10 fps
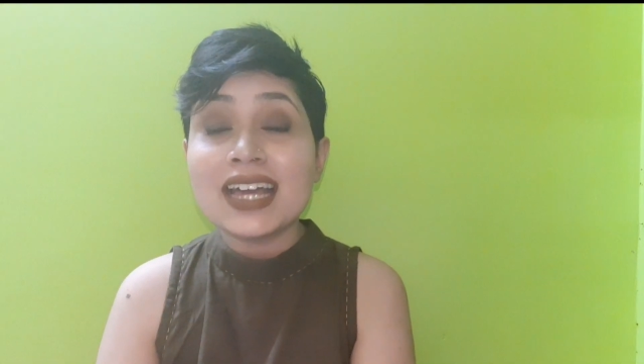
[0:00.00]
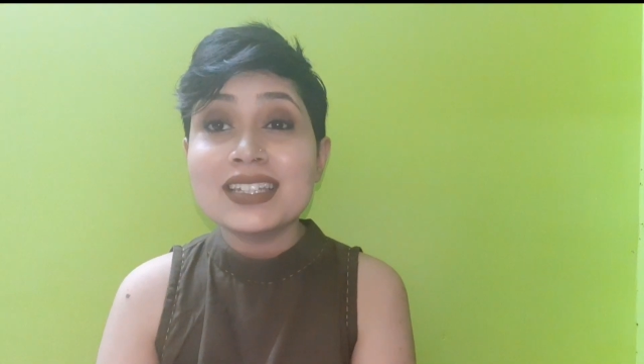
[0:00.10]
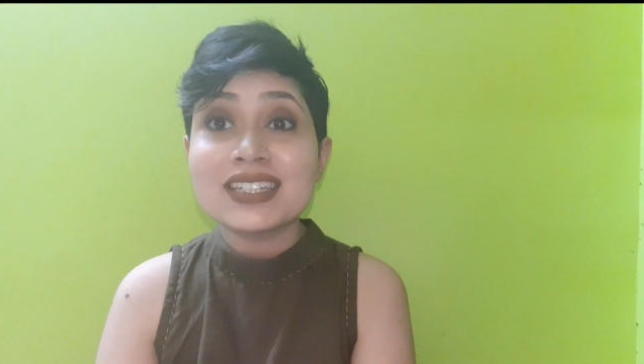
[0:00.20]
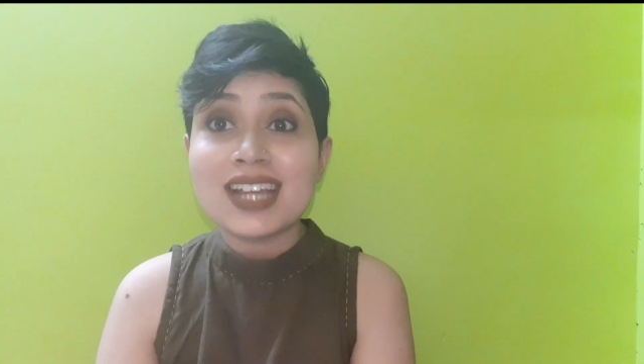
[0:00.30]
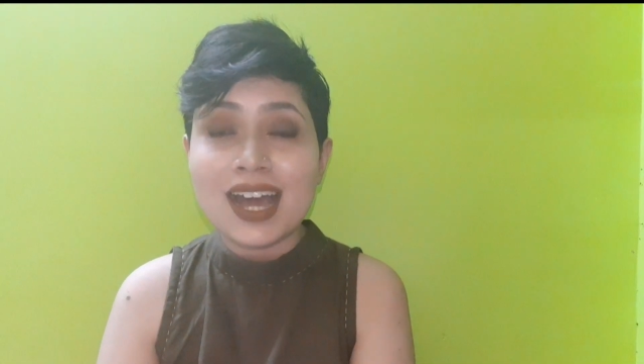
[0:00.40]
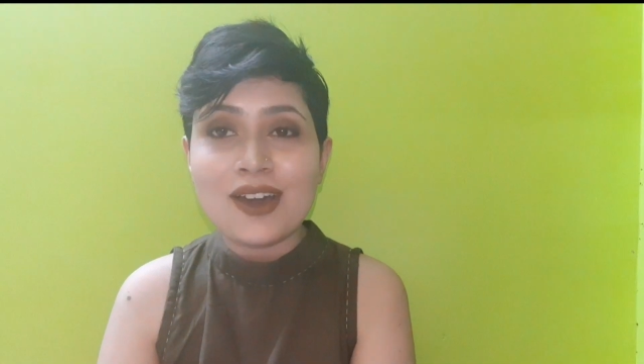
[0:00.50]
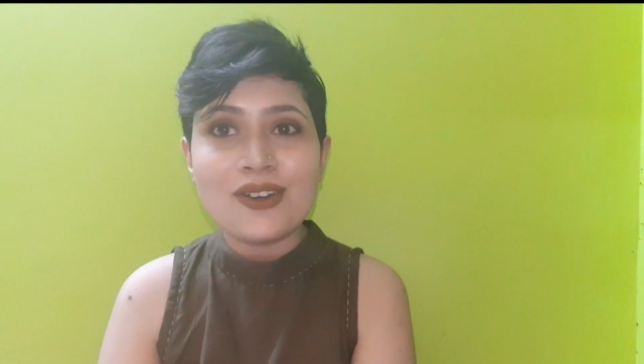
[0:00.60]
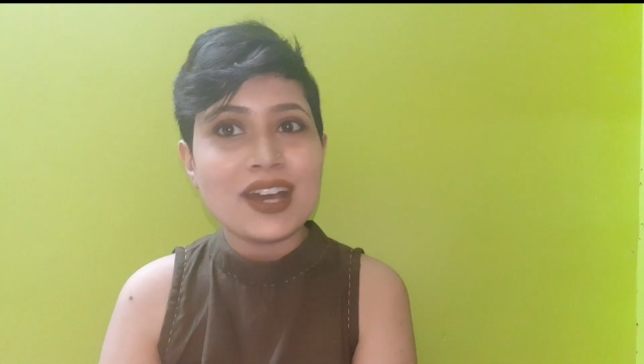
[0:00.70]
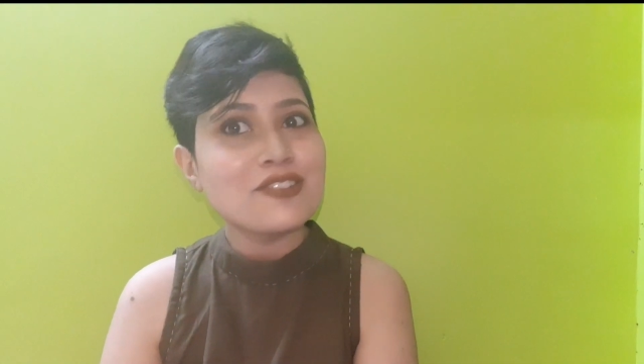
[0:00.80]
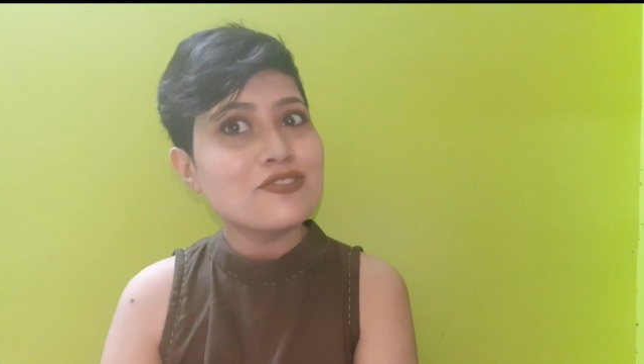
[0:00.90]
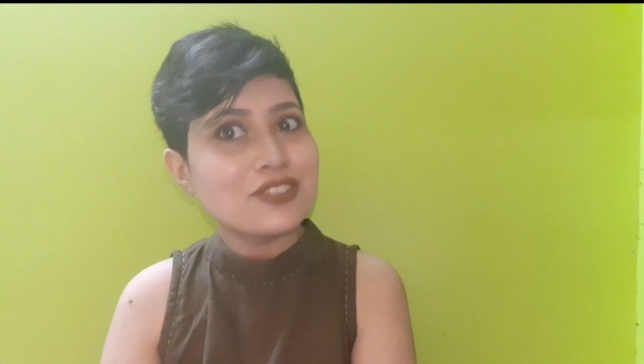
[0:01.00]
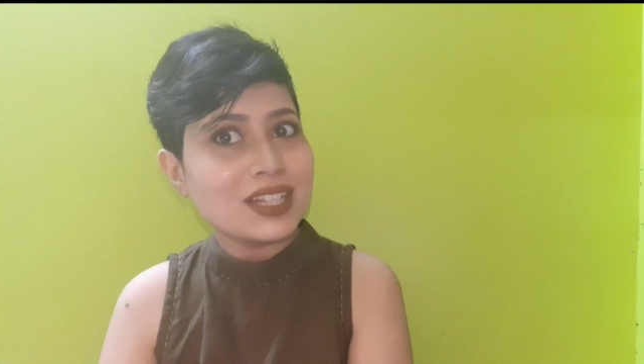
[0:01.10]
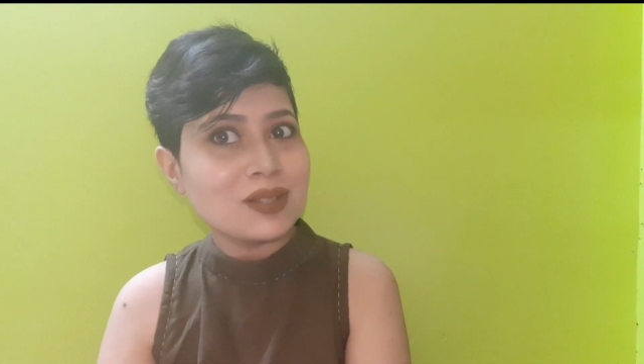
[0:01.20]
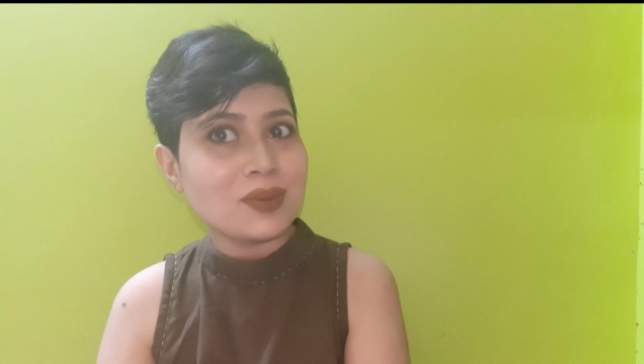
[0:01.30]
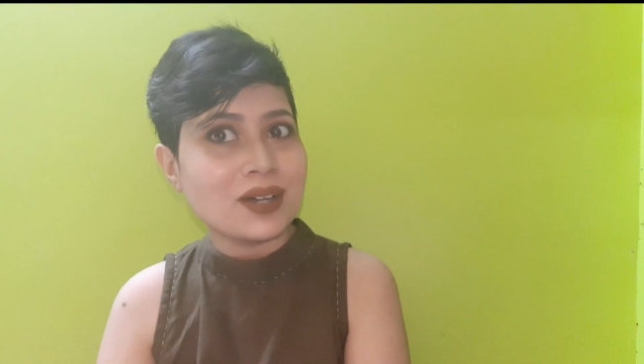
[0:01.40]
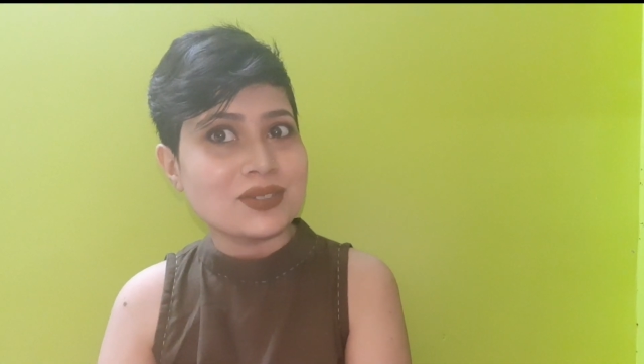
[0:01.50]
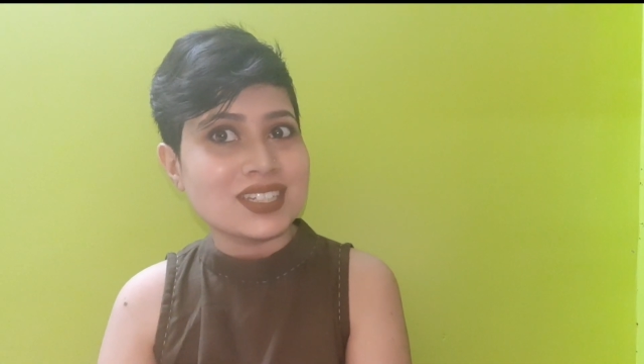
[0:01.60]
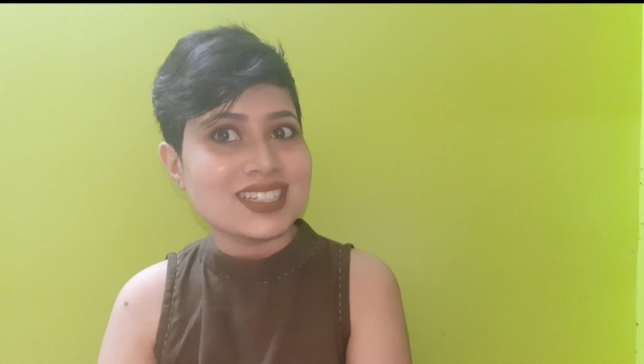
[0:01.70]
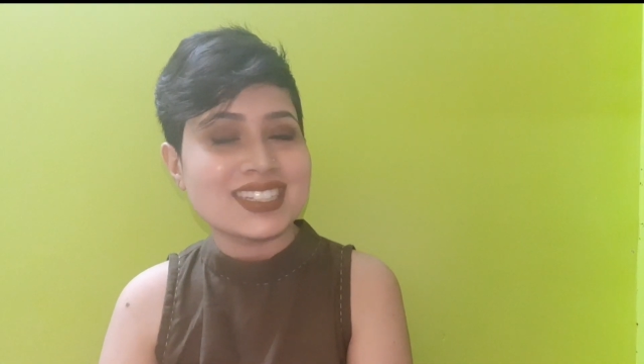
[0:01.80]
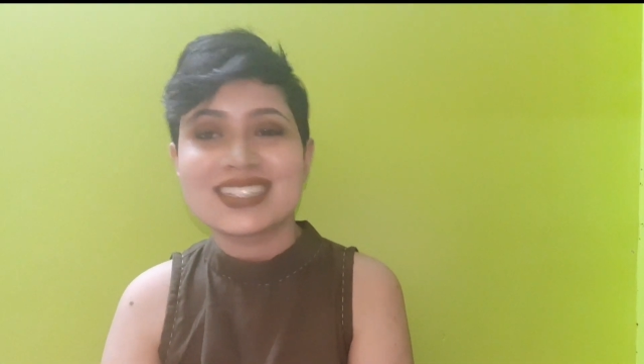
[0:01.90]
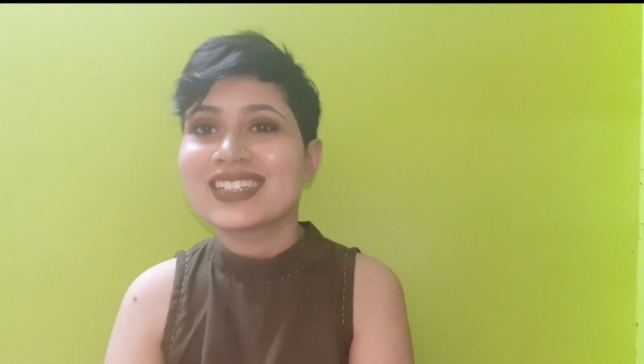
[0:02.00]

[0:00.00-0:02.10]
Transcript: and how I feel about it.